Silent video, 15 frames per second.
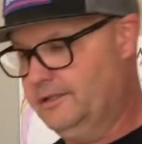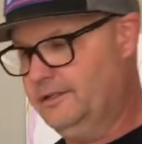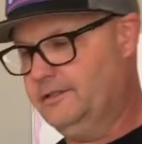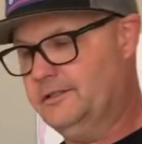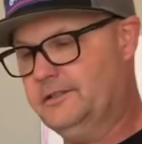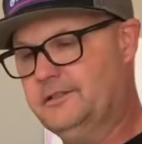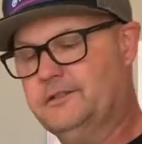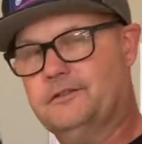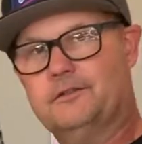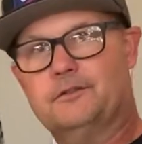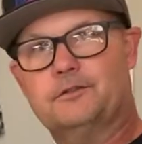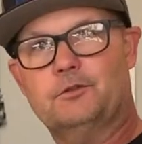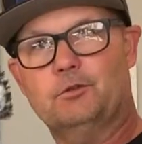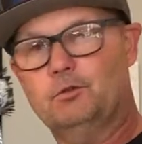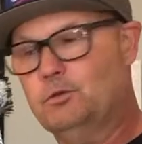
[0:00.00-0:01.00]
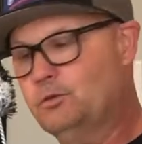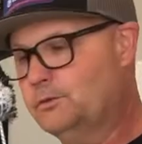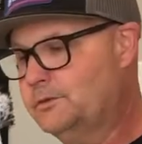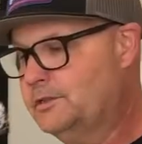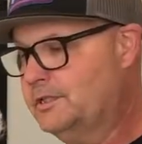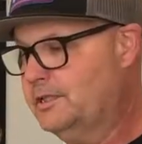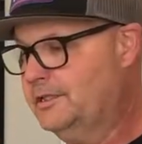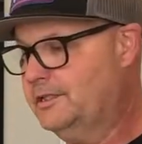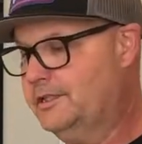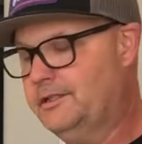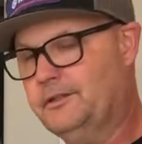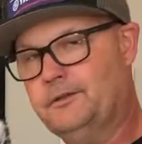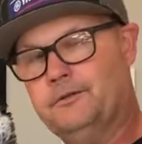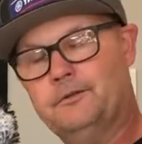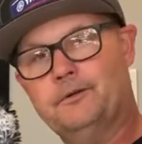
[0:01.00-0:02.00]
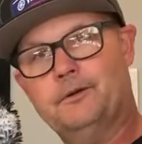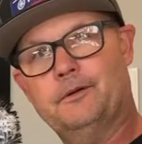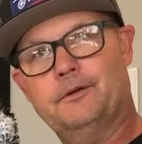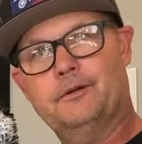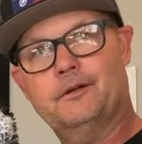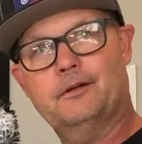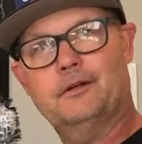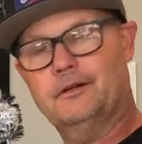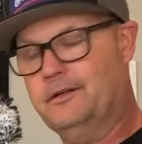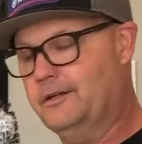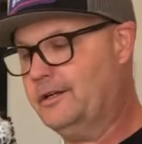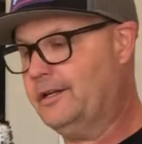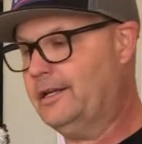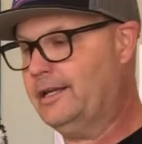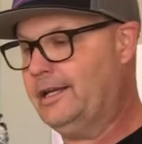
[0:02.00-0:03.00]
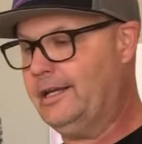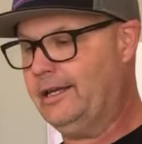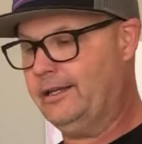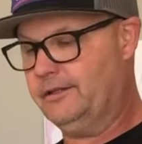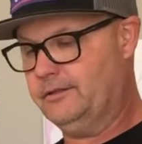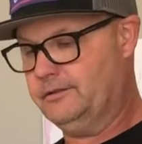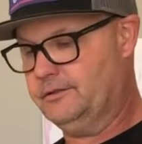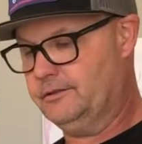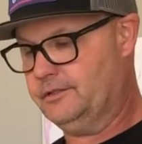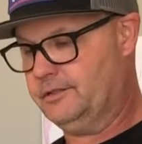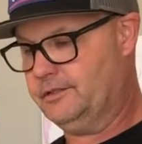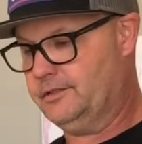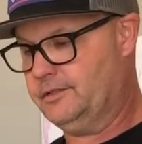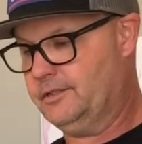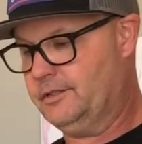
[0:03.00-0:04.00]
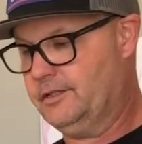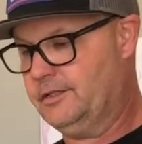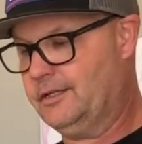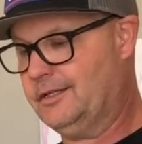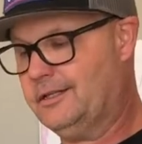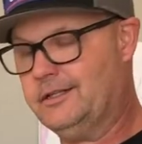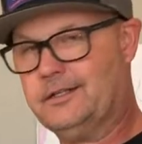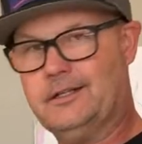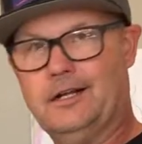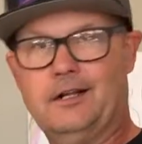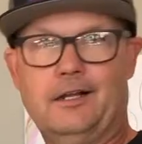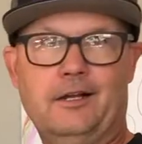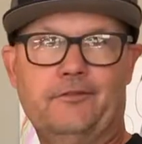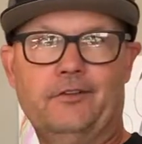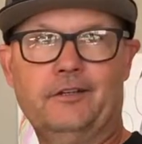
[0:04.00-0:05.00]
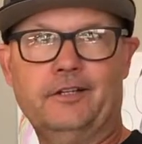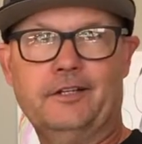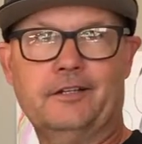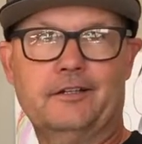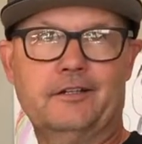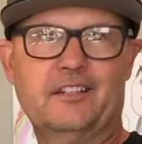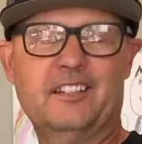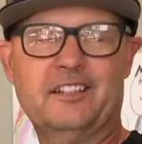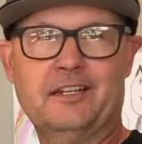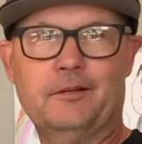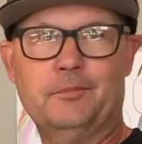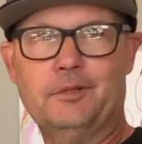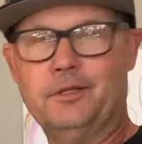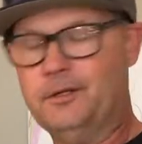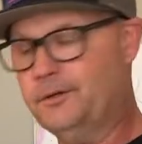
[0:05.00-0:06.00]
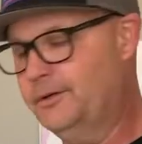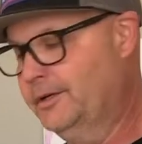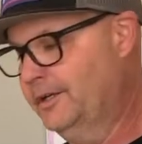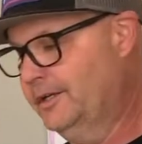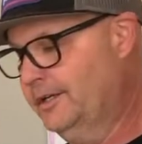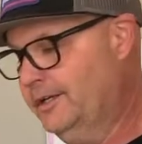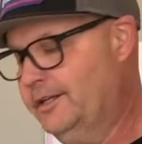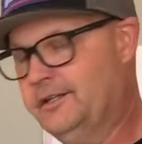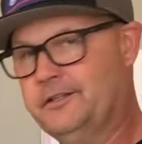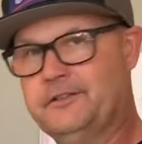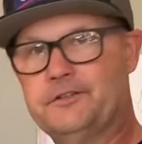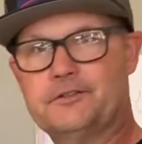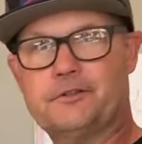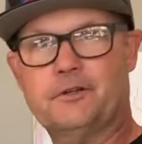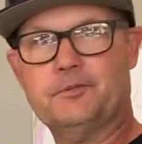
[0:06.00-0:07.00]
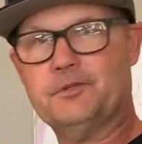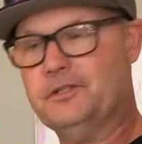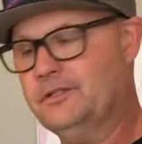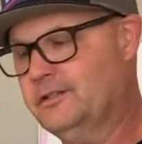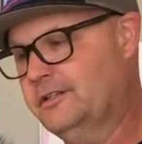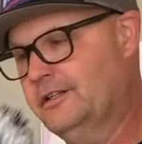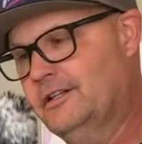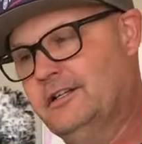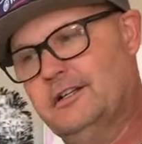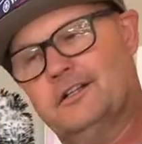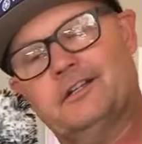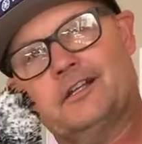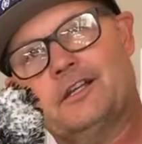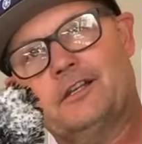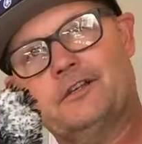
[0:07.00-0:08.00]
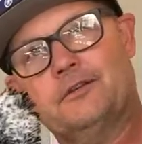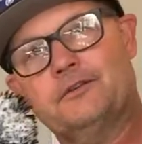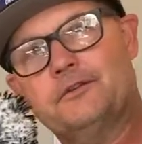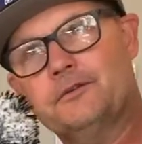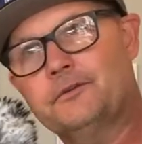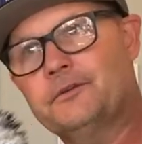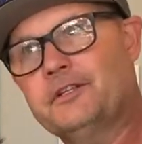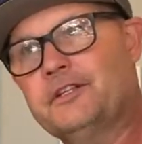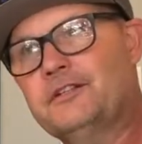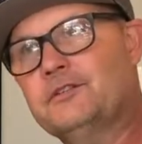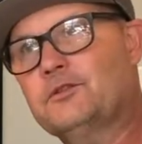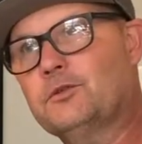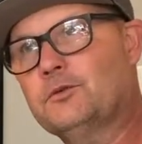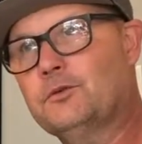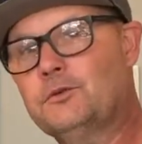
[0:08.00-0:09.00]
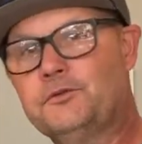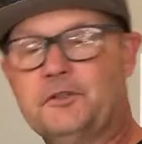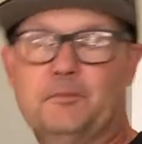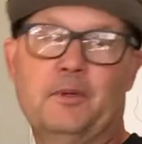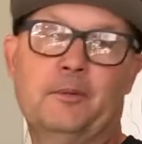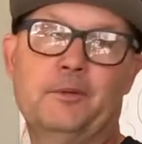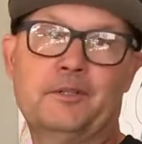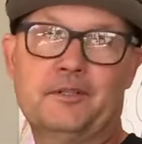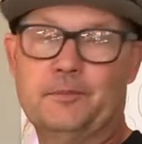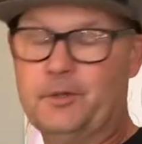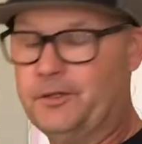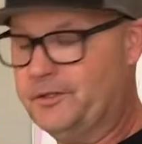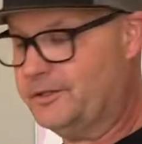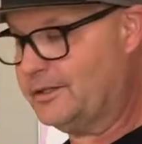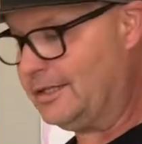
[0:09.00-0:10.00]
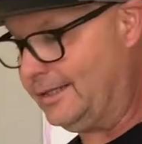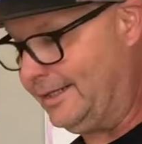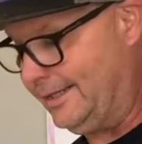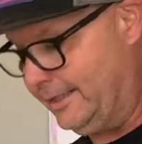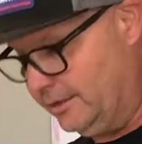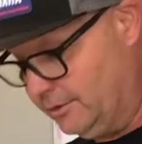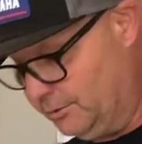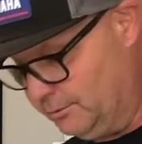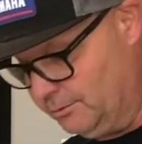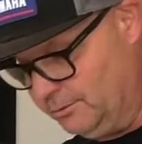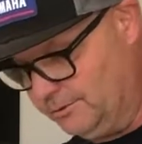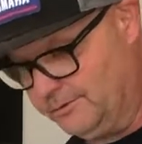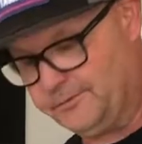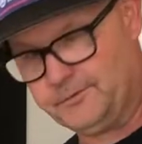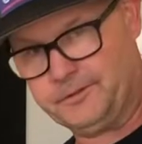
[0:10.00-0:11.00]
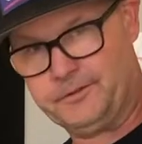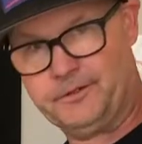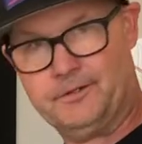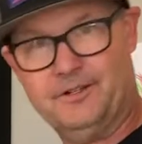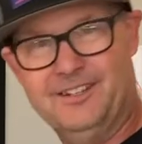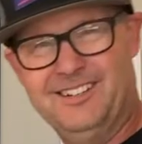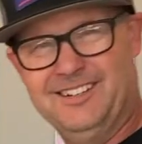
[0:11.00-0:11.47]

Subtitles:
these are the tools that you can get. Just click, I'll have a link down below in the description linking you to these tools and maybe some other cleaning tools for your